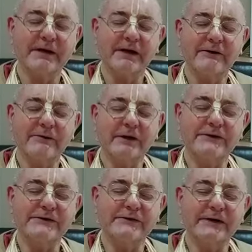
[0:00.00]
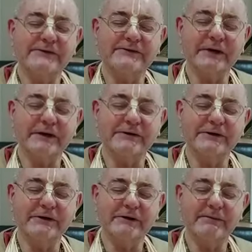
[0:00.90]
Otherwise you get
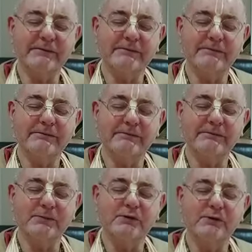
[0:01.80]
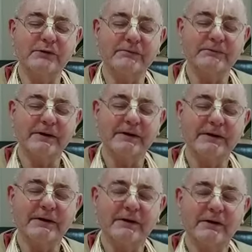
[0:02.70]
sahajiya mood
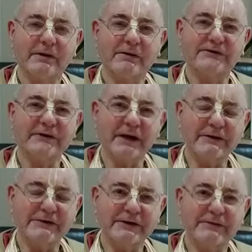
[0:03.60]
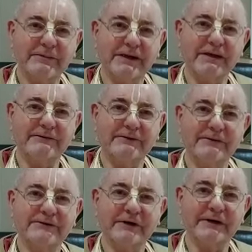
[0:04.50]
or sahajiya bhav, and
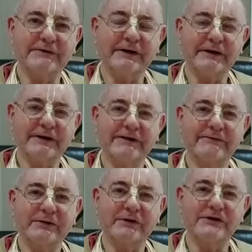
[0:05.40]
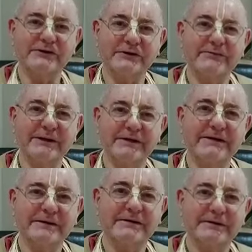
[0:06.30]
you start taking it very cheaply.
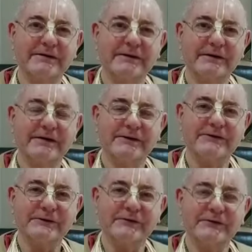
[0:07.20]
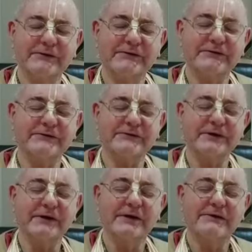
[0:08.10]
So this is,
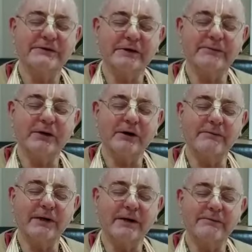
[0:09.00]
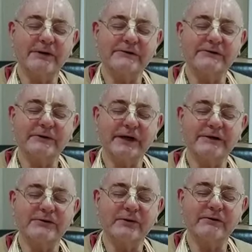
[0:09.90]
Srila Prabhupada and
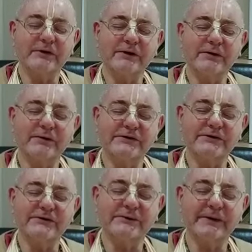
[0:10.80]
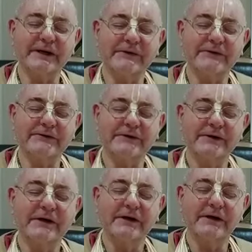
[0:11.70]
Bhaktisiddhanta were very cautious about this.
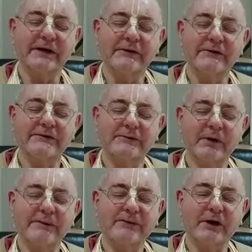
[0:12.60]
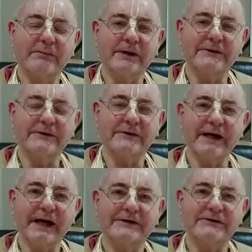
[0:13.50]
And this is why Prabhupada
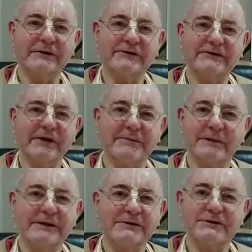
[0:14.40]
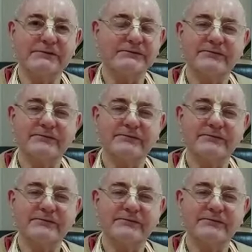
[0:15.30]
didn't actually say much.